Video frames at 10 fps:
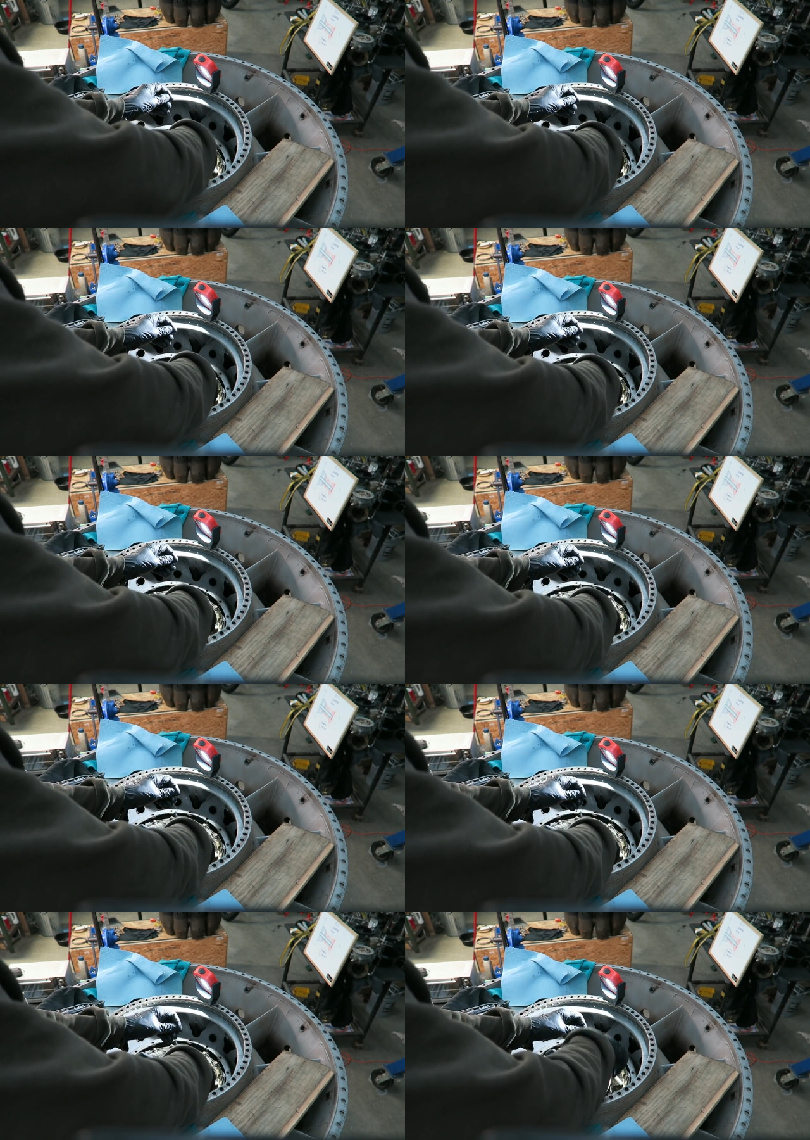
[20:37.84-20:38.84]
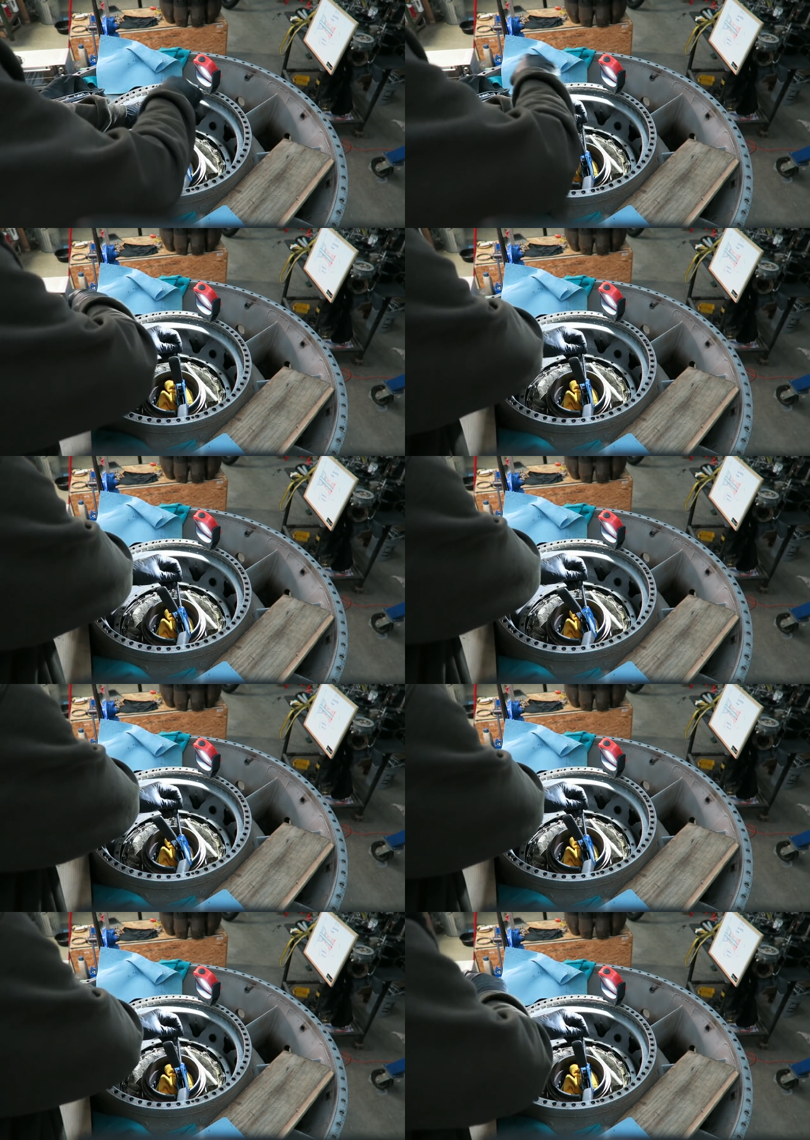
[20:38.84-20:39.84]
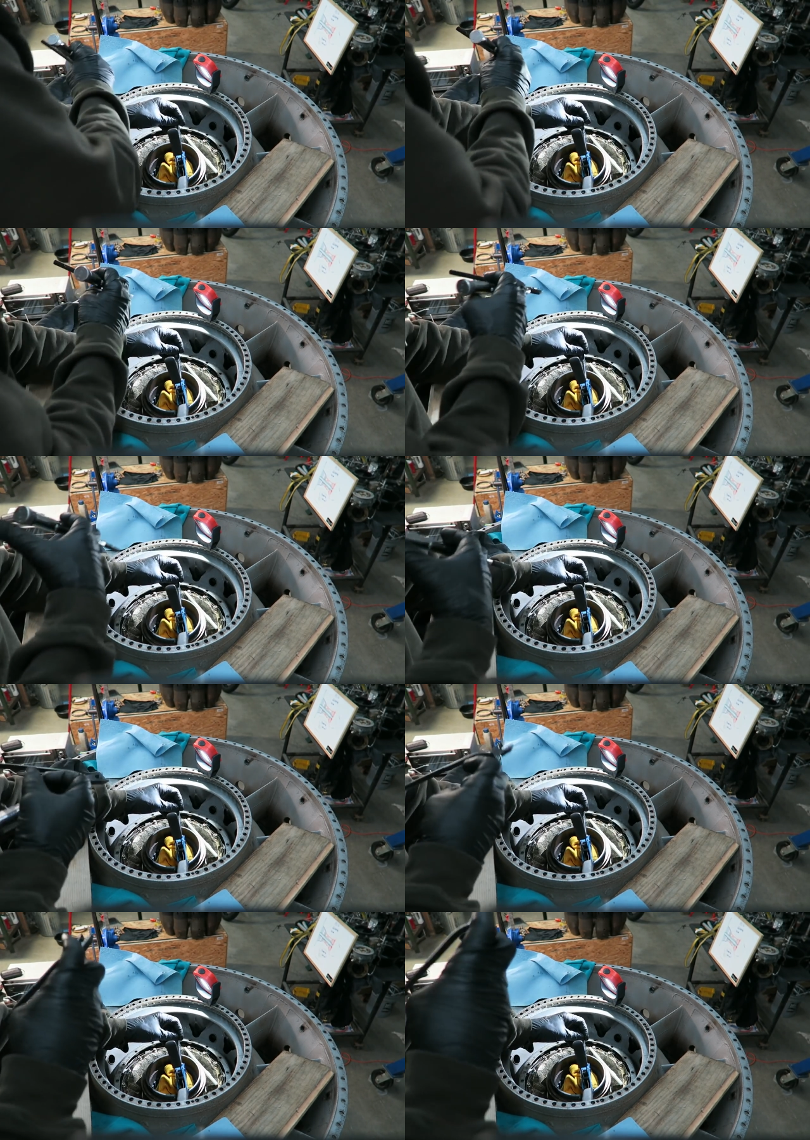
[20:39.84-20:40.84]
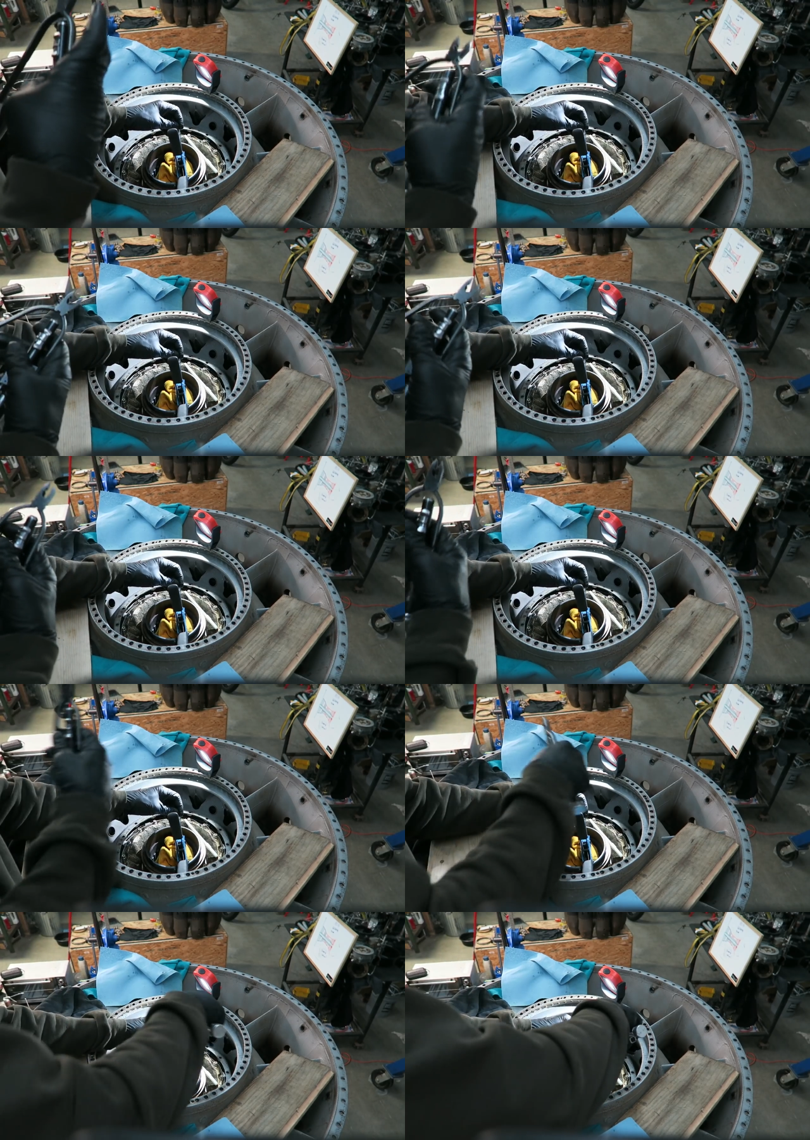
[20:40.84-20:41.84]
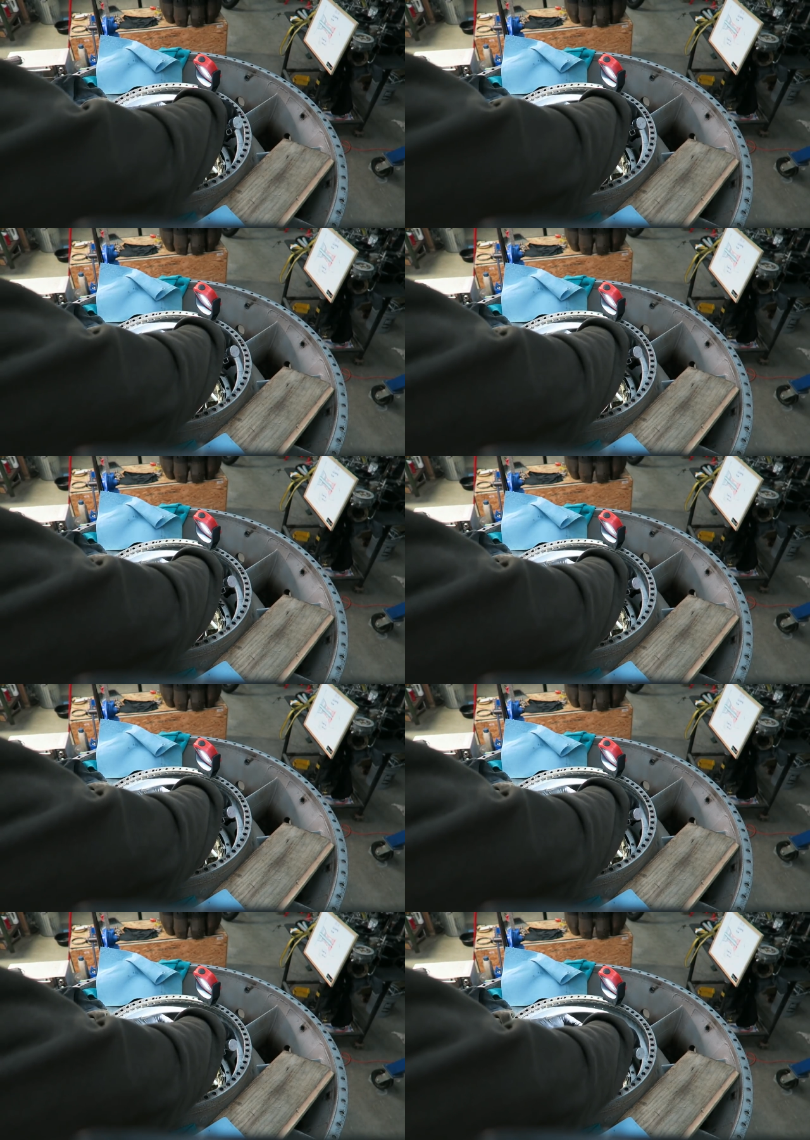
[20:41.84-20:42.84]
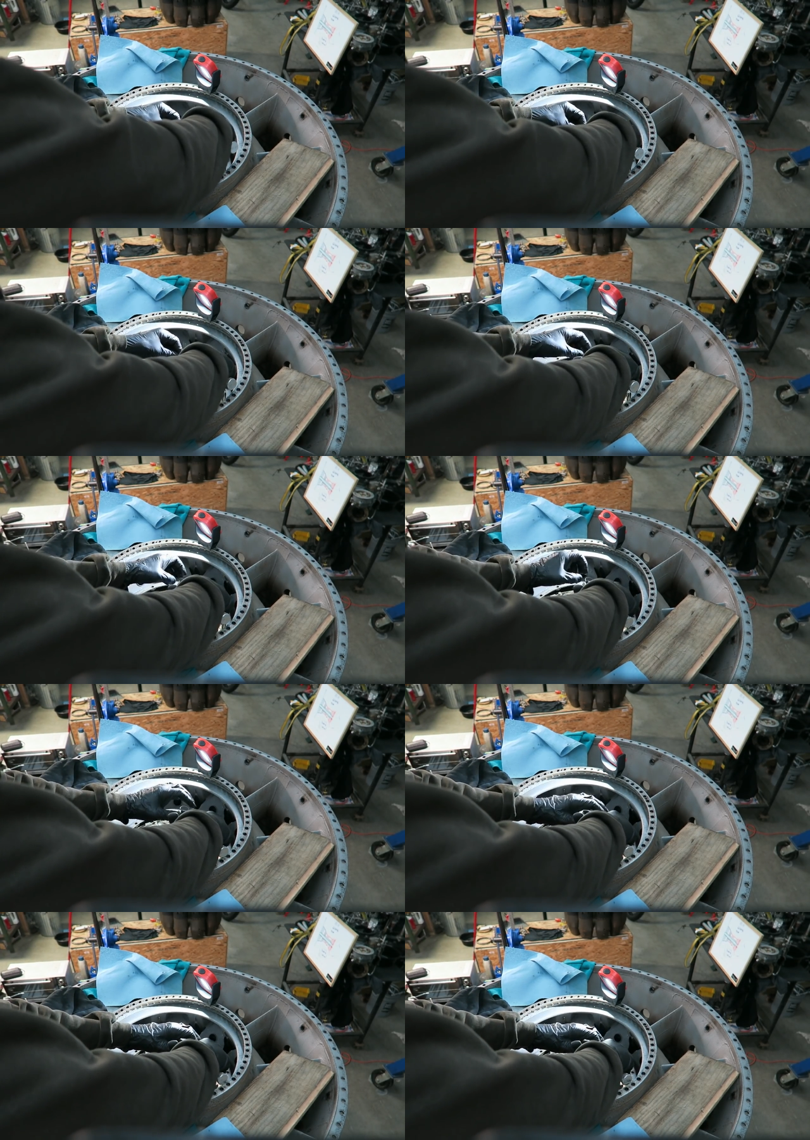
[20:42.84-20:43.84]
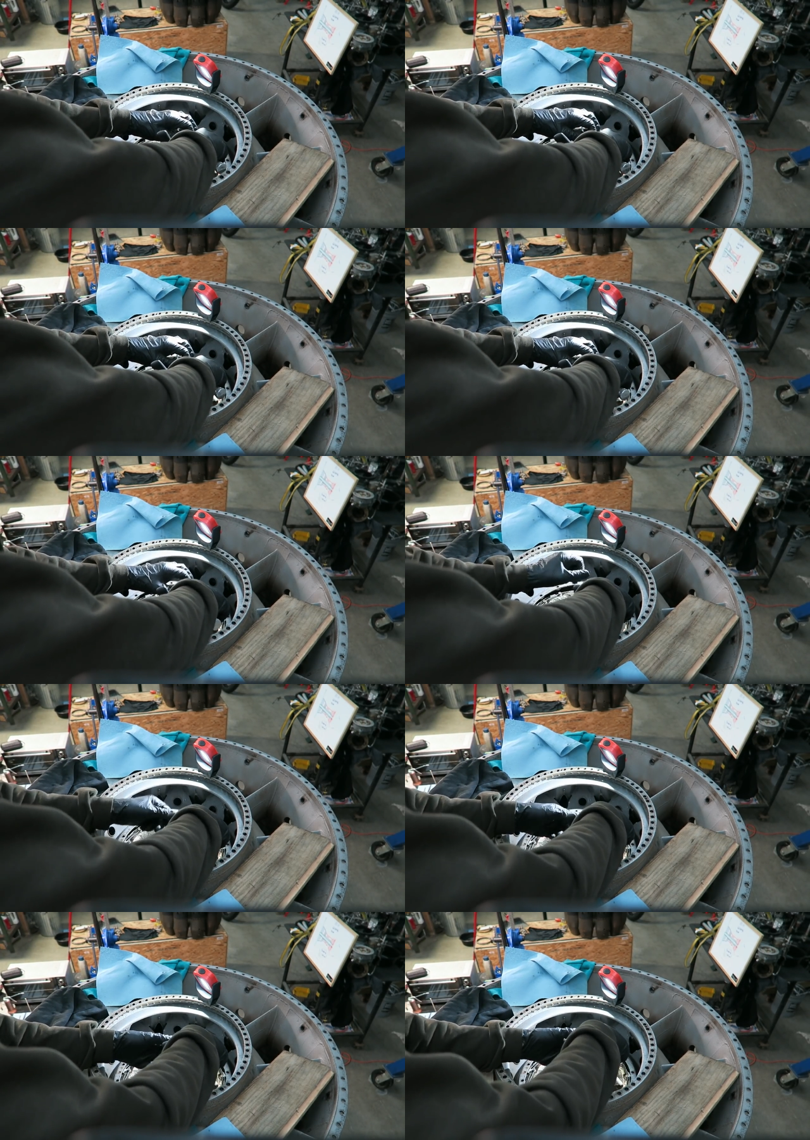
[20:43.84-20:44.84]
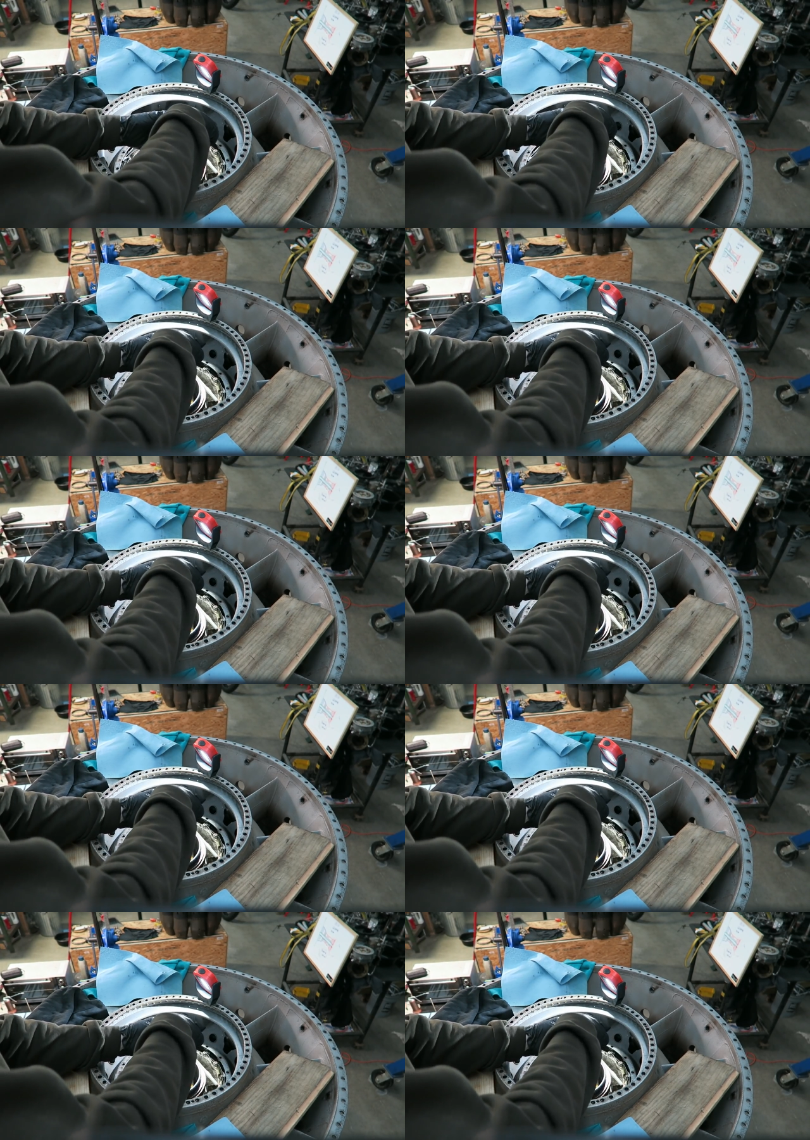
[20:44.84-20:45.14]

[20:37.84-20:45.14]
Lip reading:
No face is visible, so there are no lips to read.